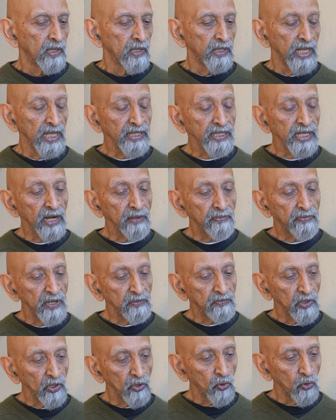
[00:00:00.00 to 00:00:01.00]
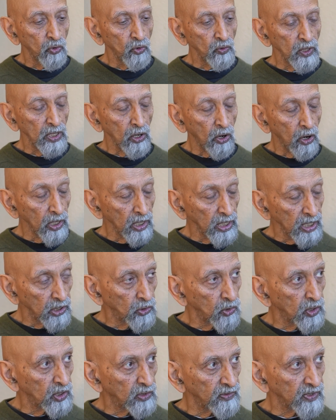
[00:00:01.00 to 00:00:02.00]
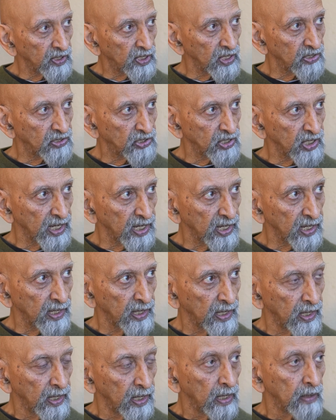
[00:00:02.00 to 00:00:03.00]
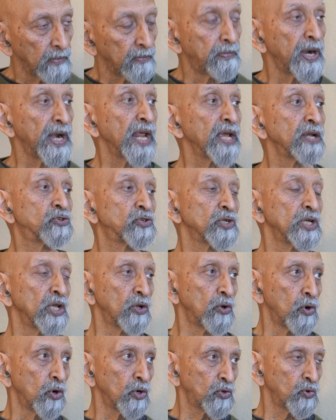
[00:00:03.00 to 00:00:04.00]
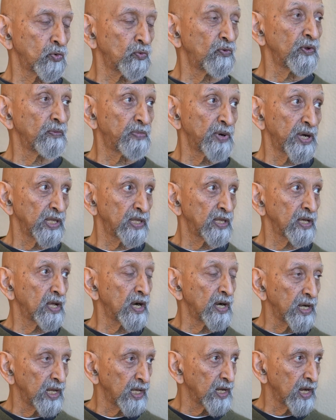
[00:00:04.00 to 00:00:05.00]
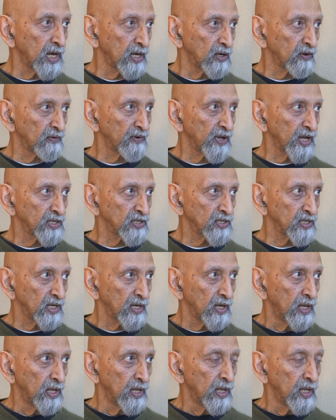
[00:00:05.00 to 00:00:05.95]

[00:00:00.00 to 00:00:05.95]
Then there are people who will only do it with a chair, but actually go to Viparita Karni kind of action.